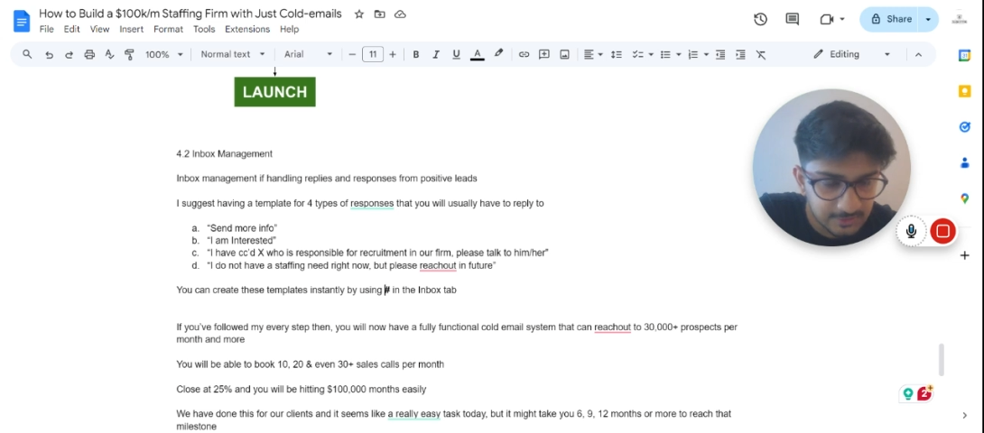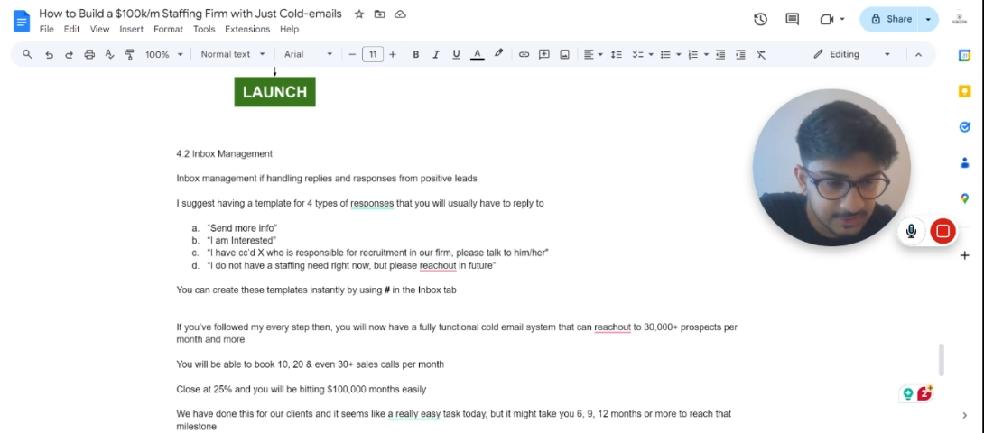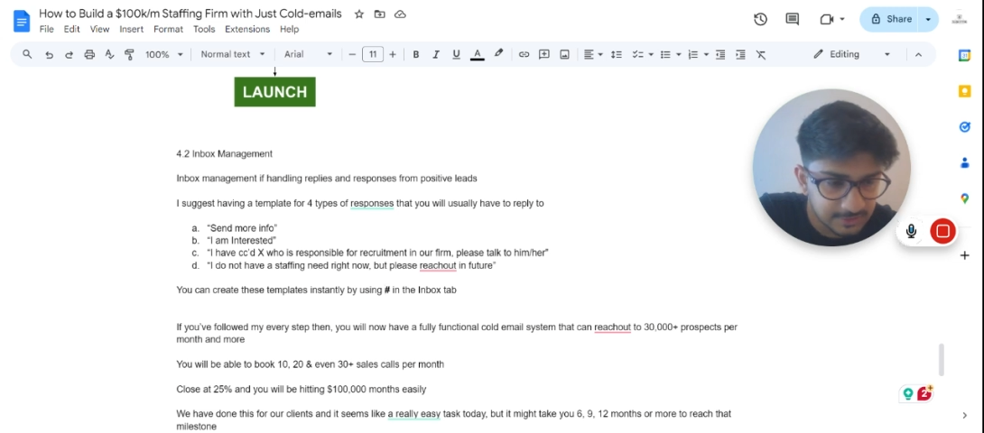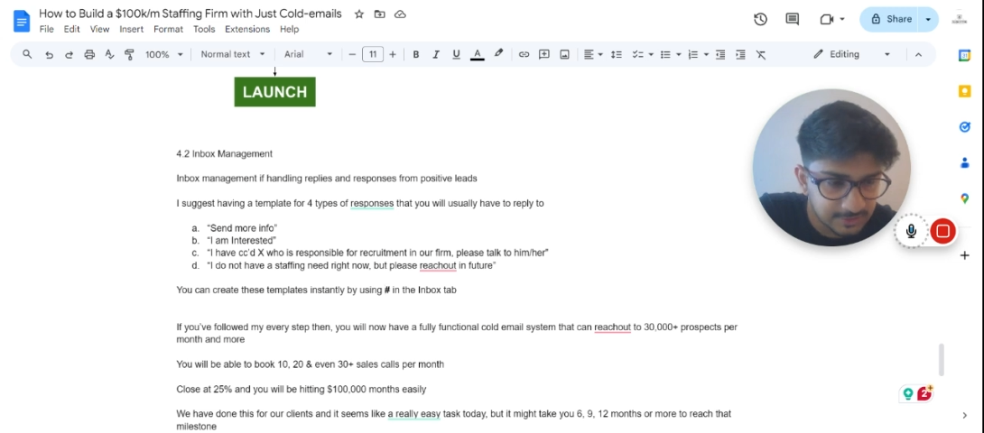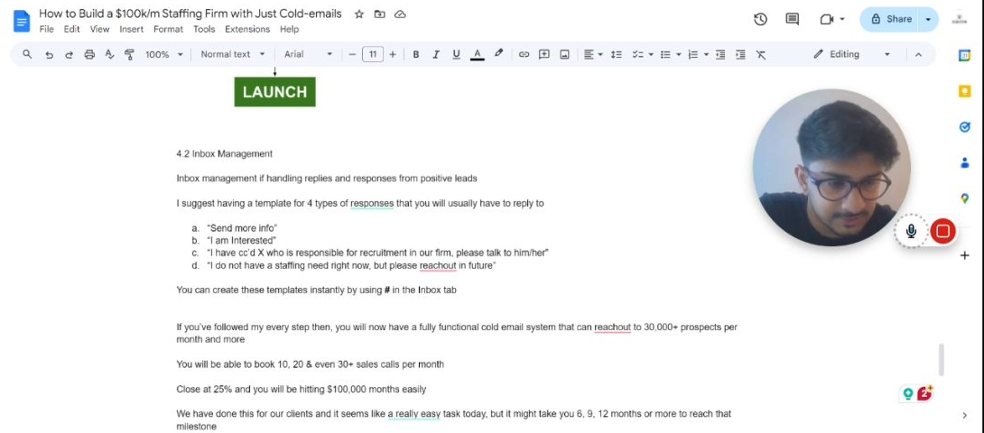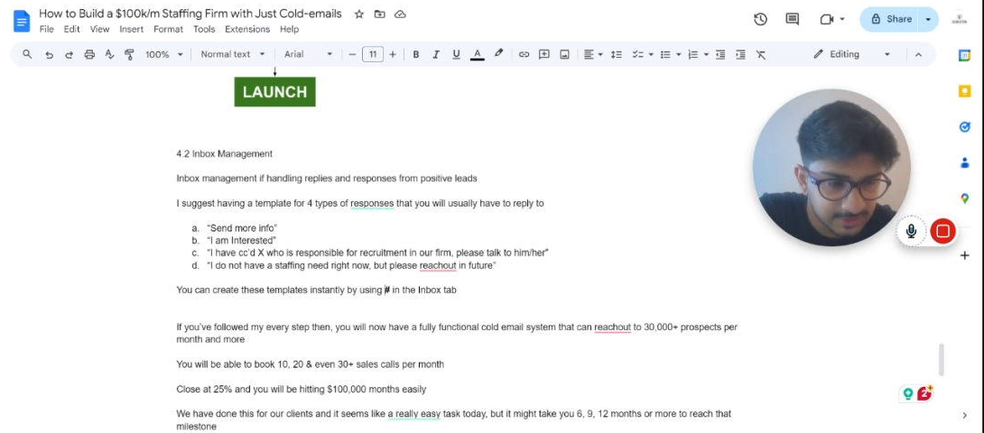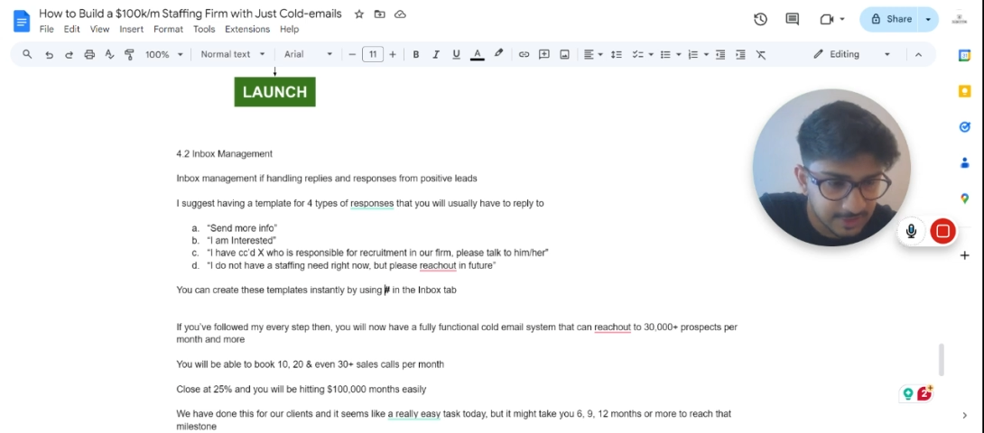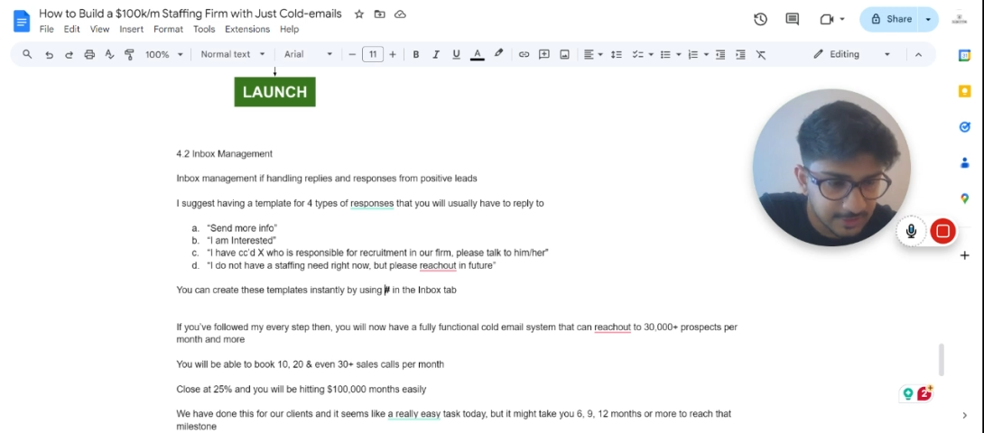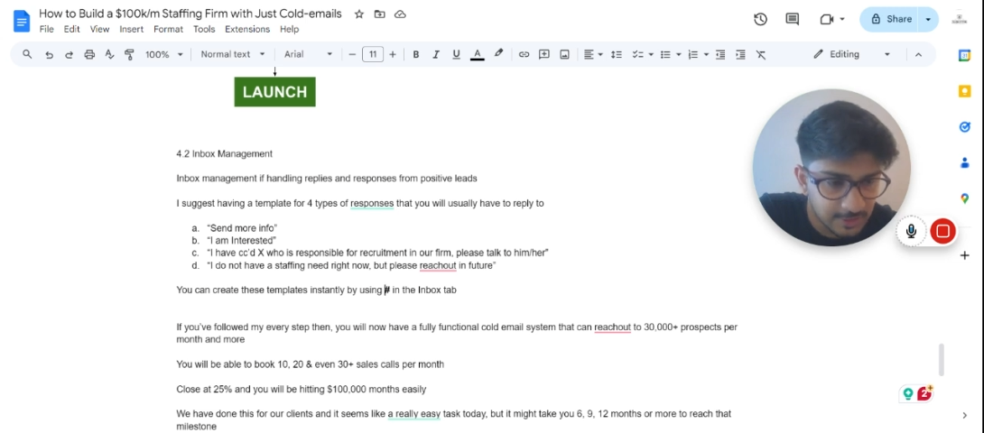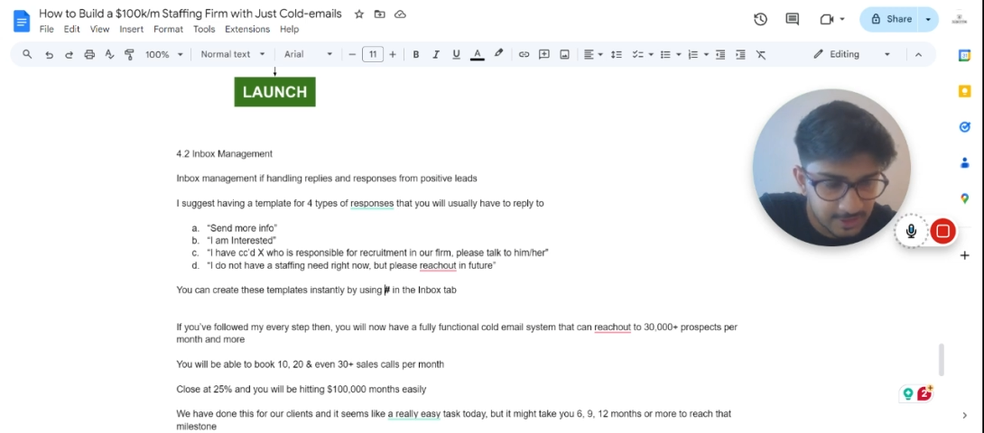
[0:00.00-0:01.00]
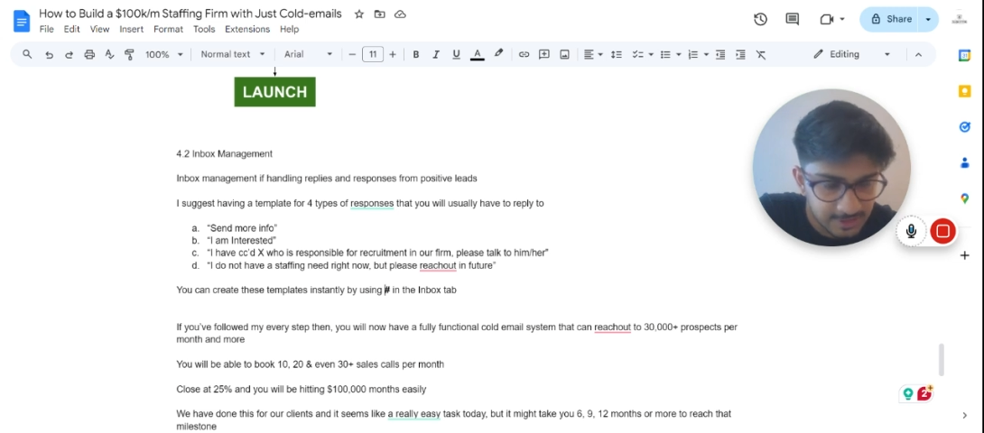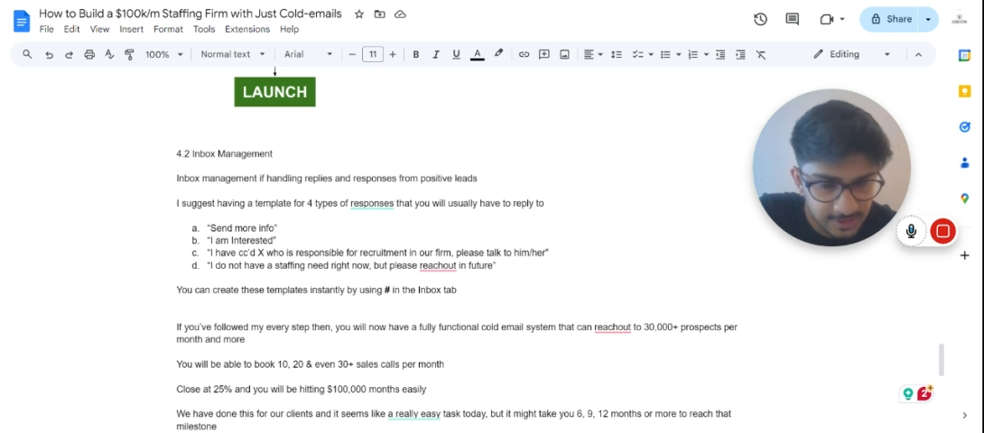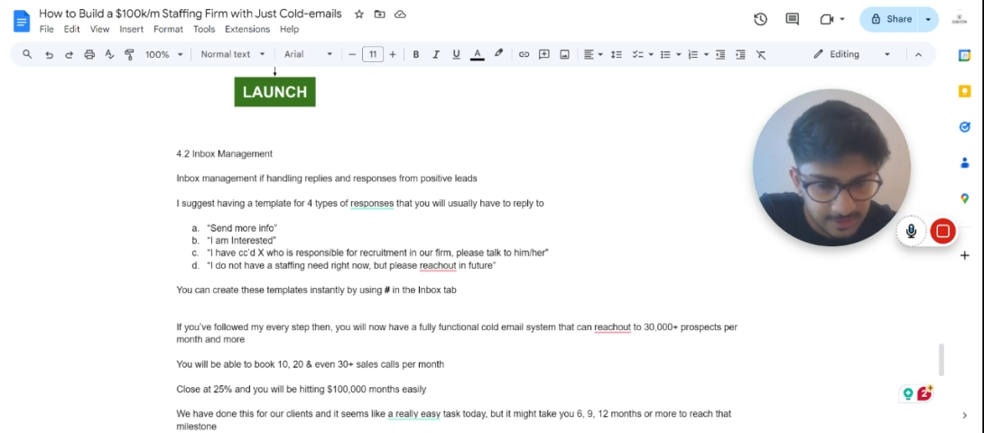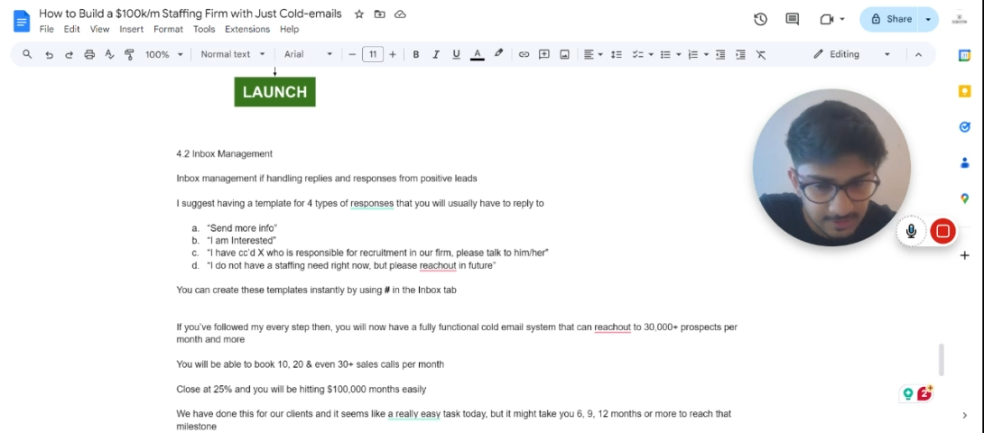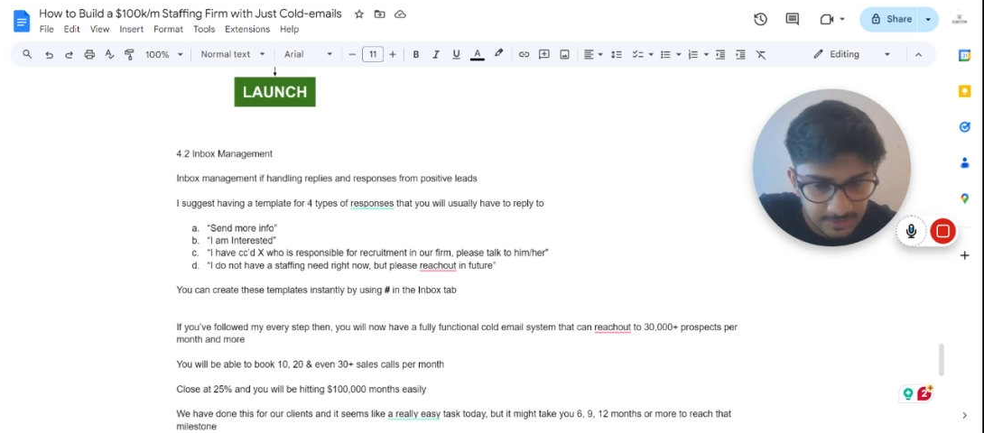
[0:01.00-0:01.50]
You can just click on it
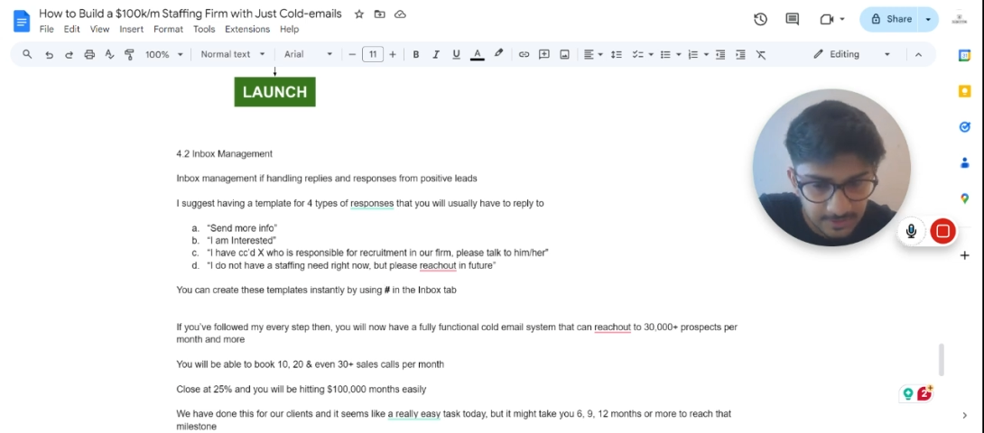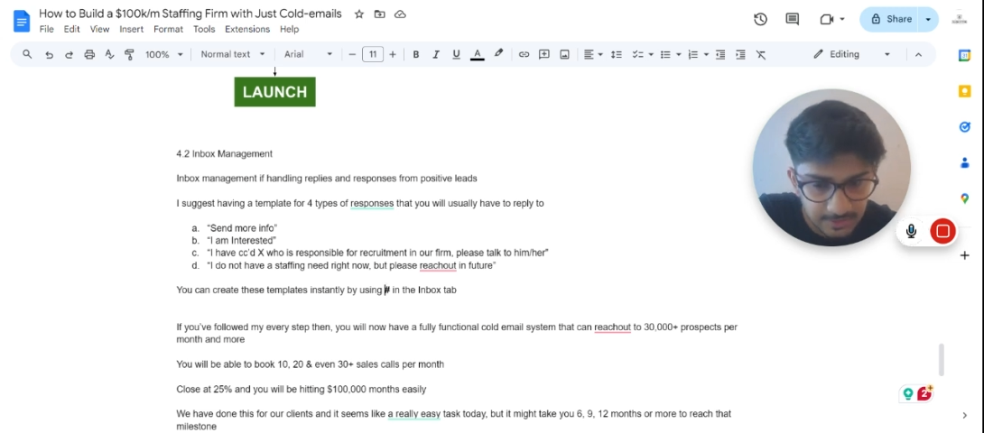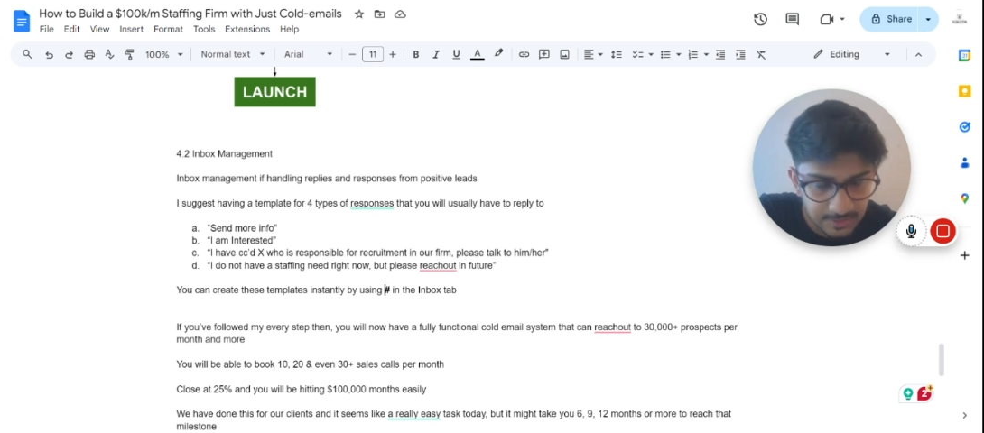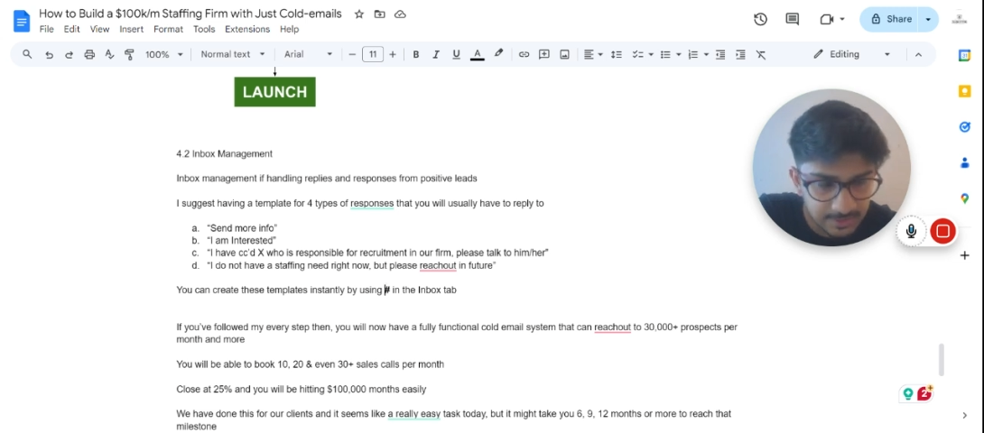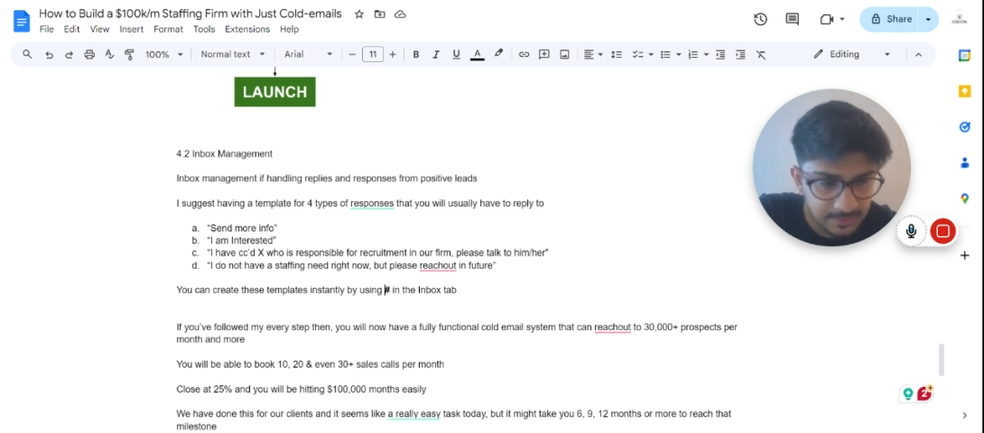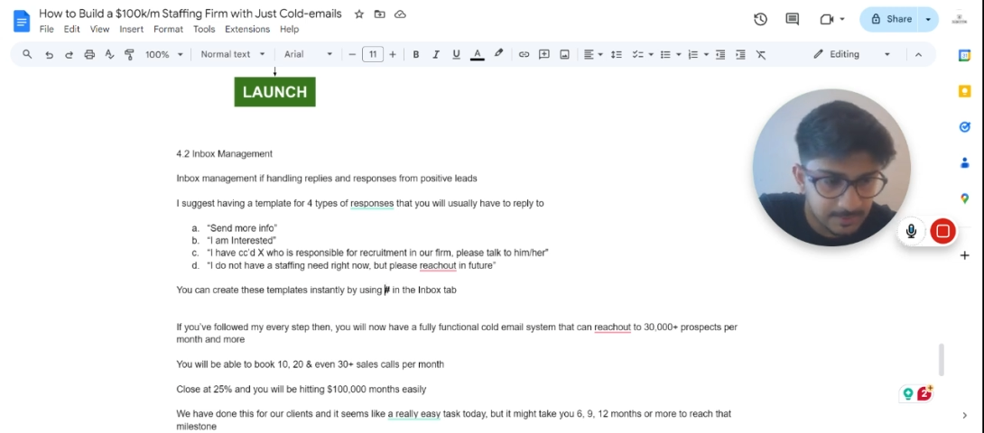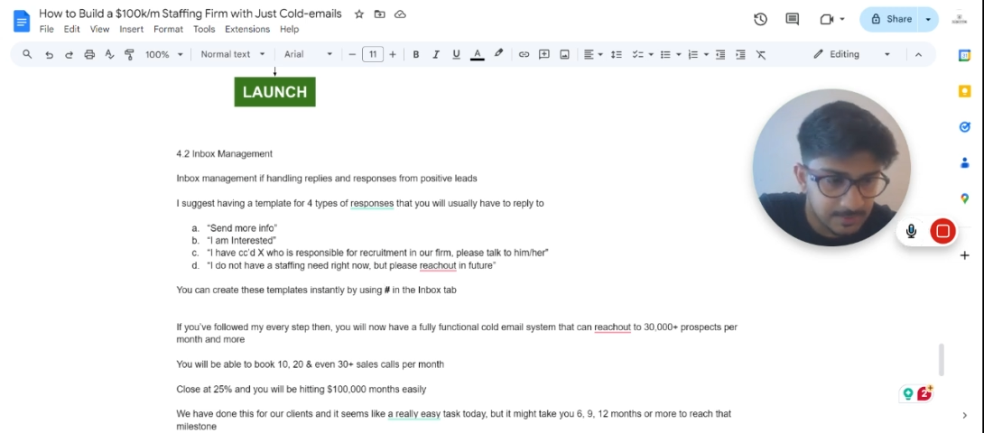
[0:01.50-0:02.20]
and you can